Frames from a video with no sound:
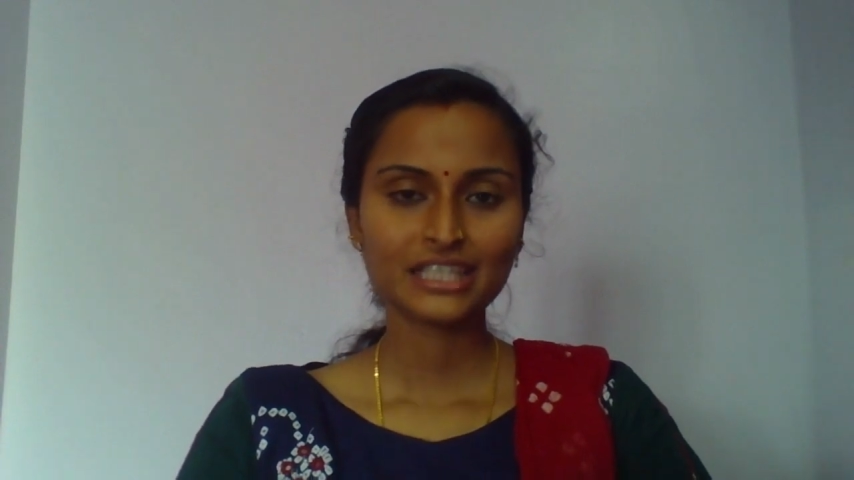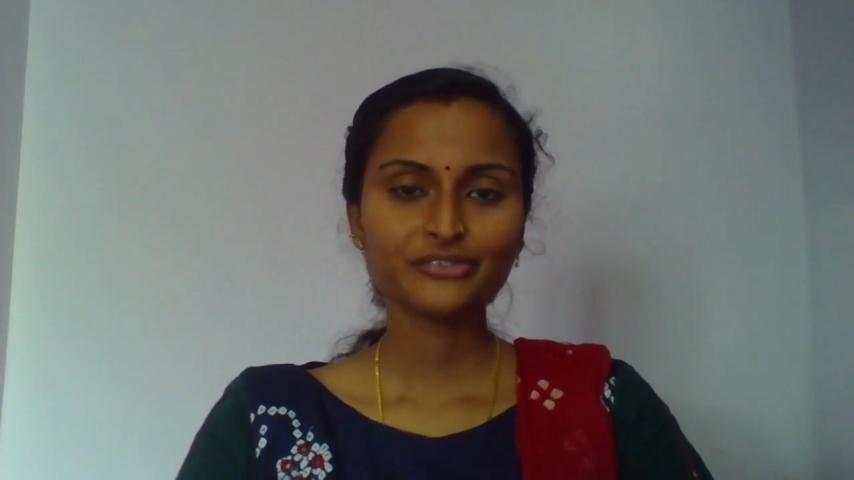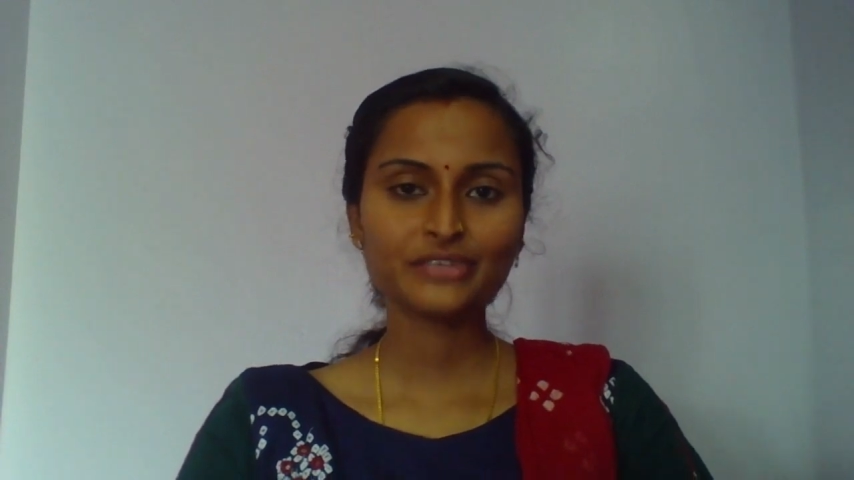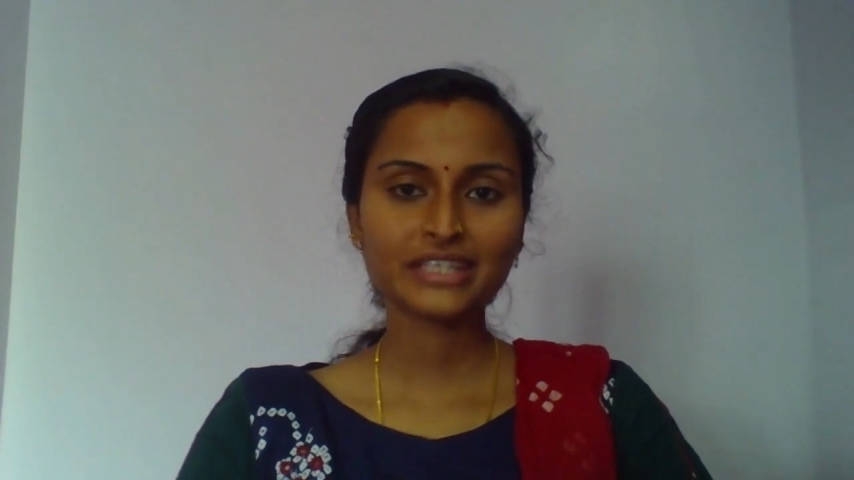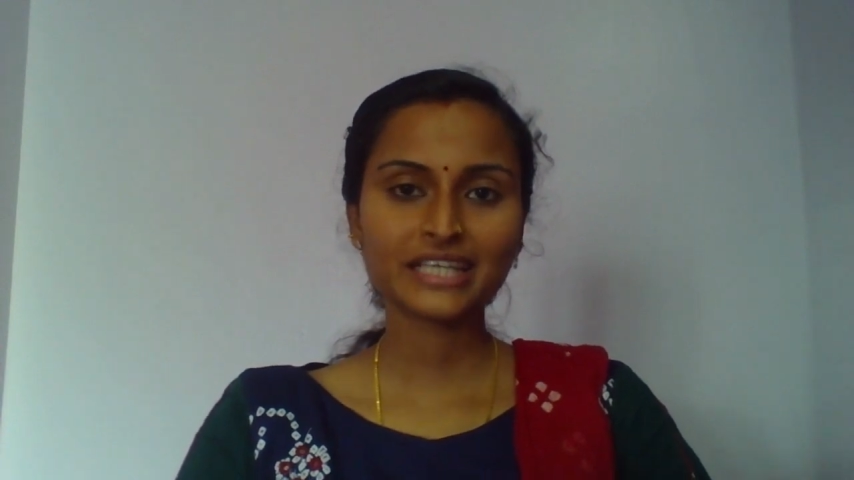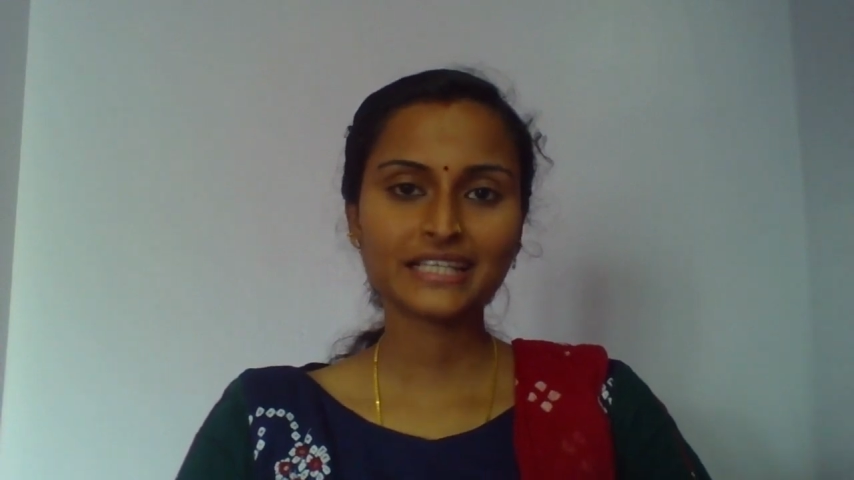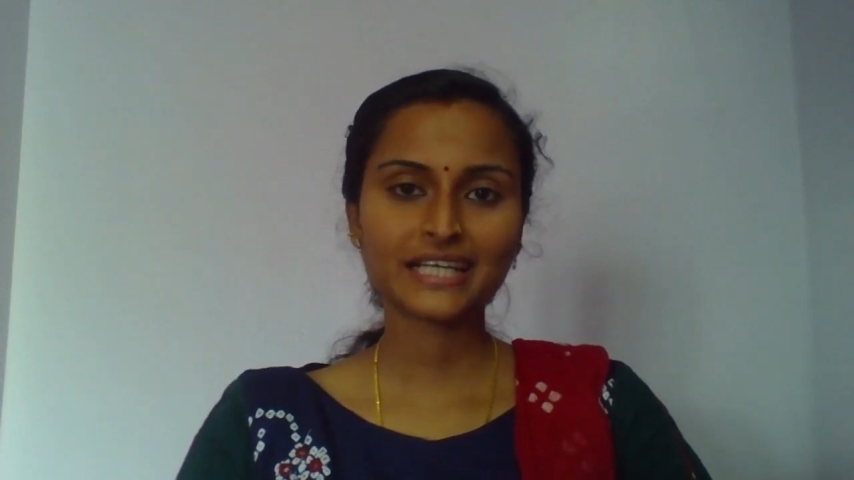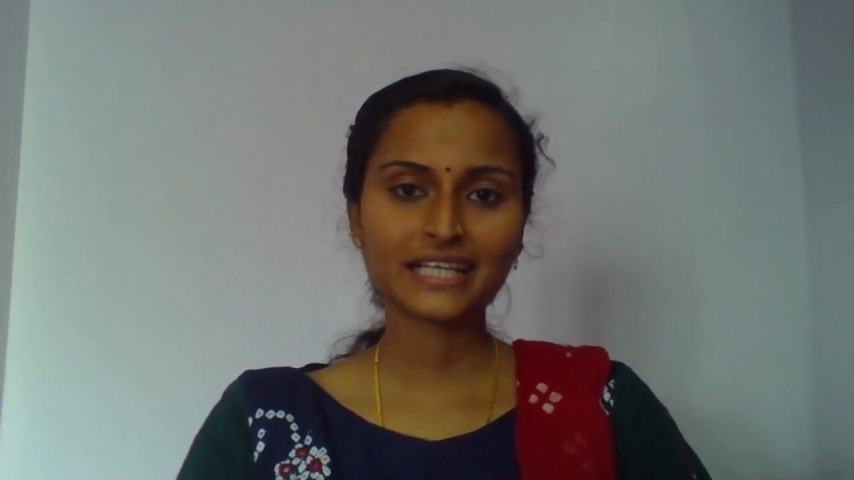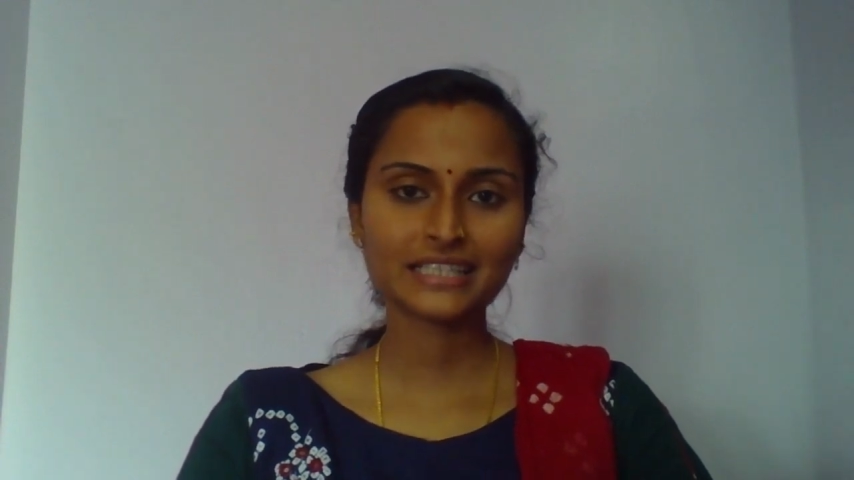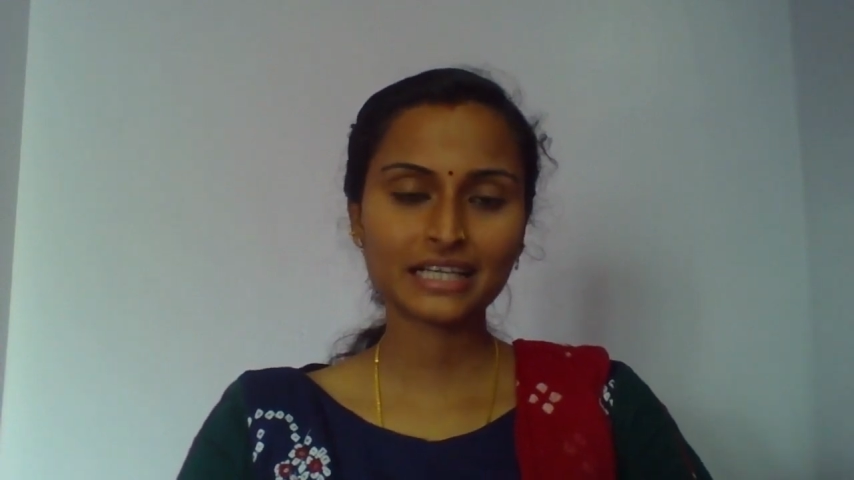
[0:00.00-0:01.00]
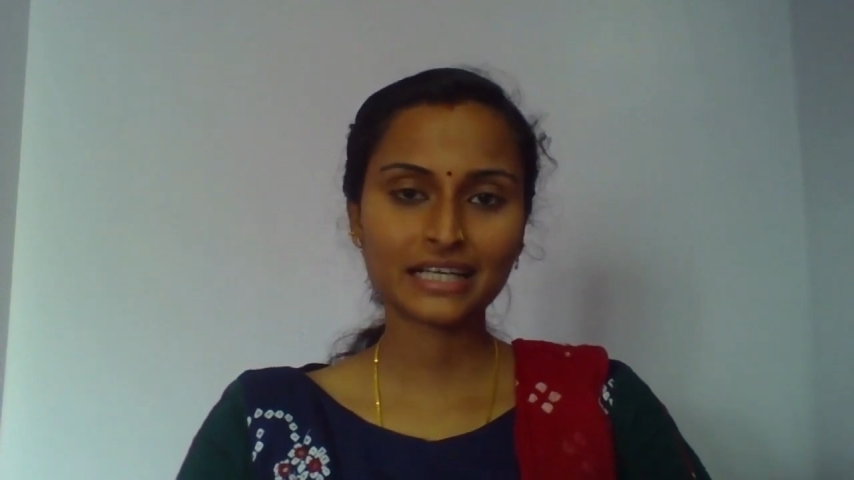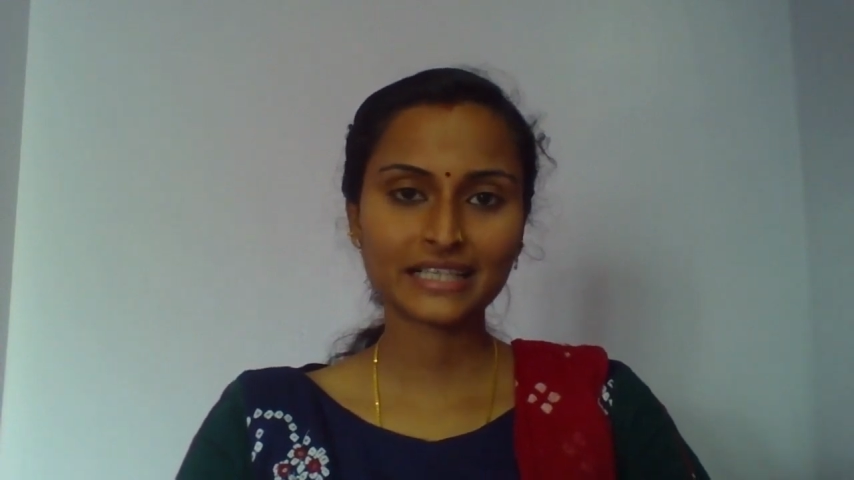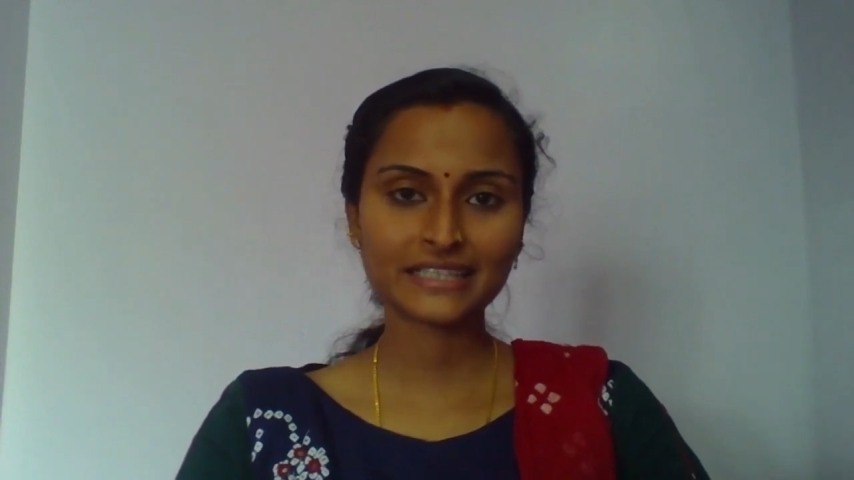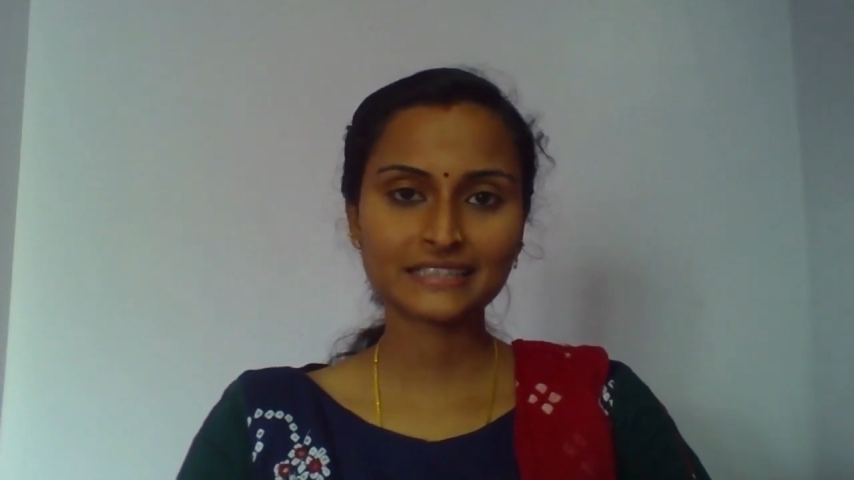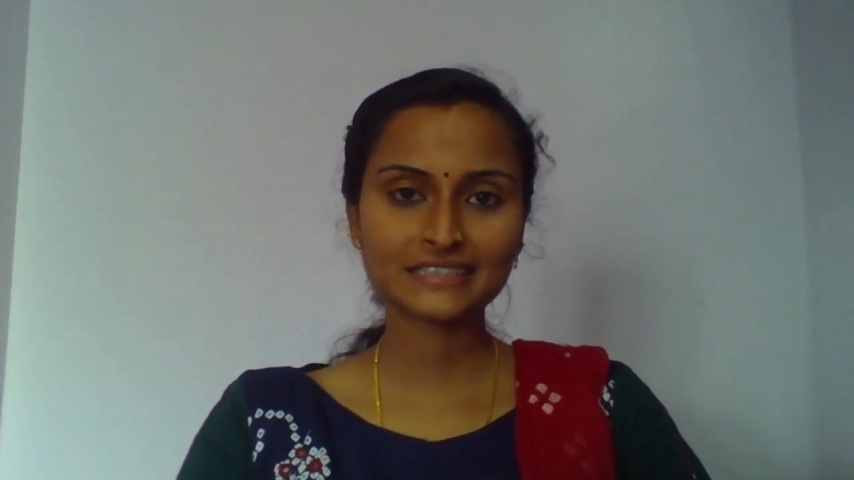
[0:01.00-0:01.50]
we can deduct the
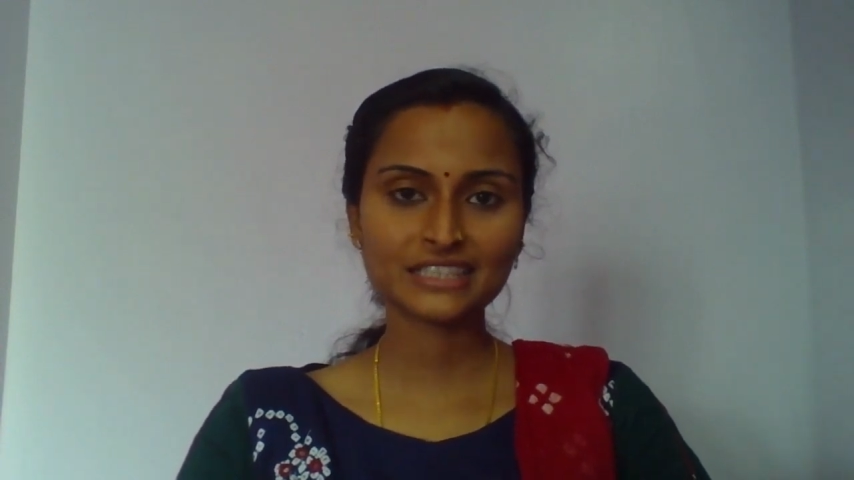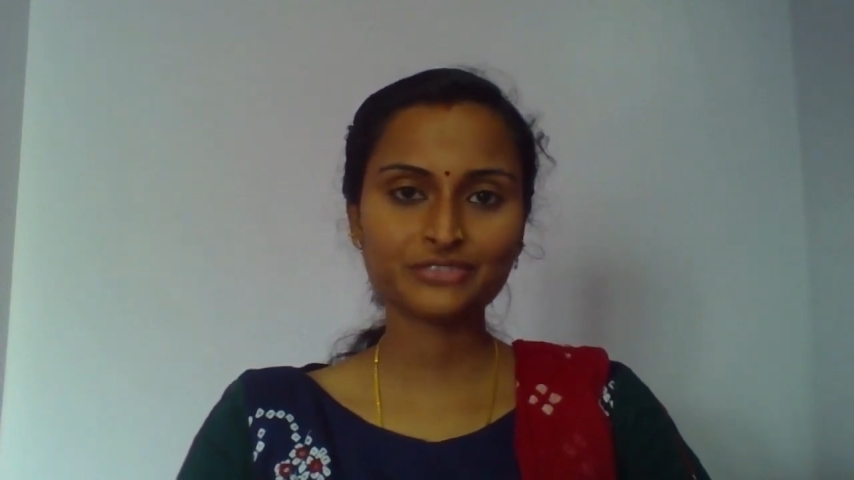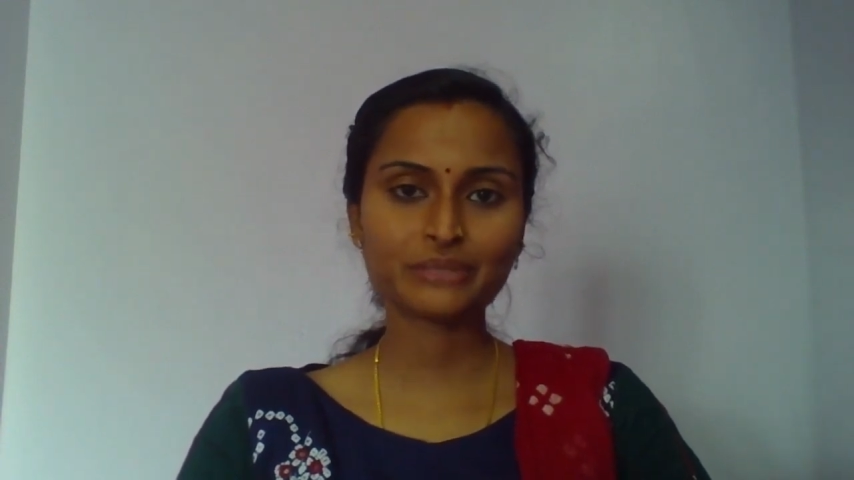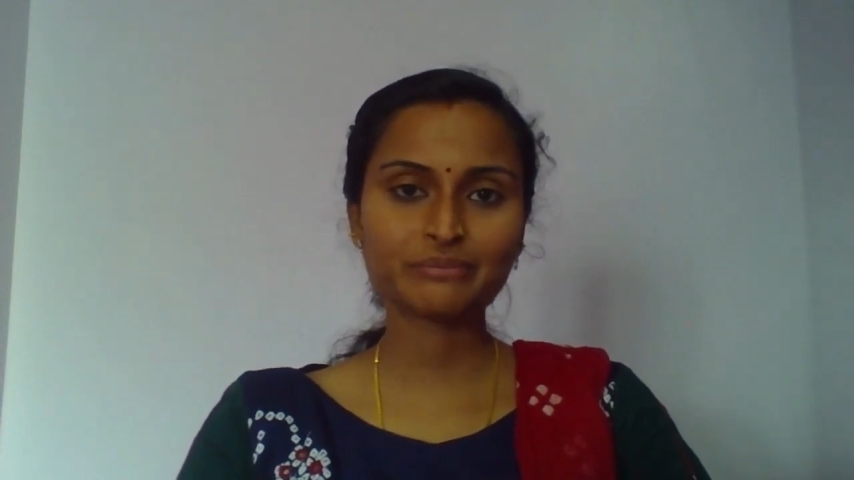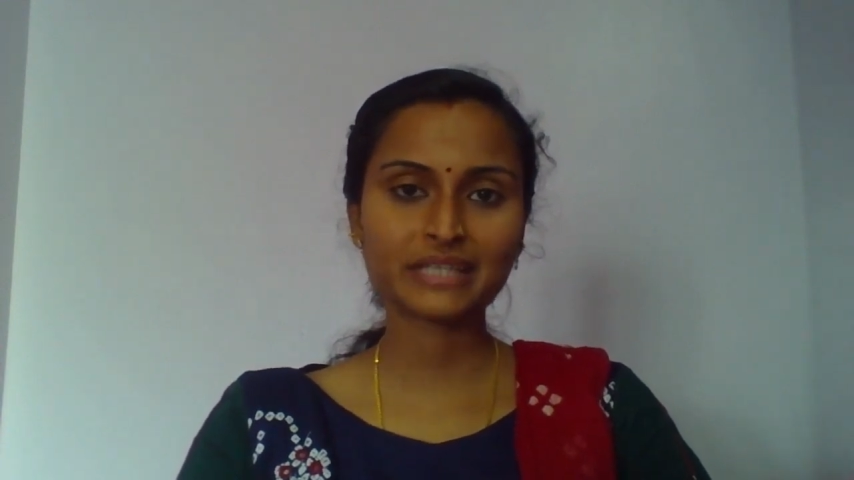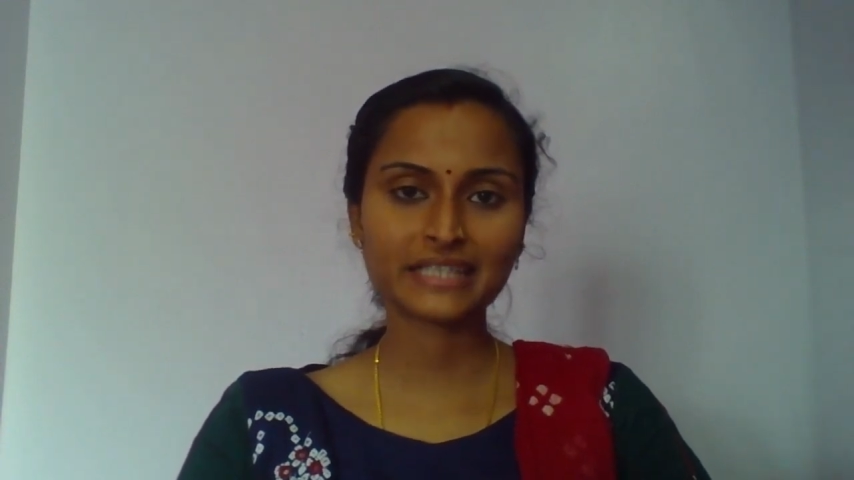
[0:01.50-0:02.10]
ITC from the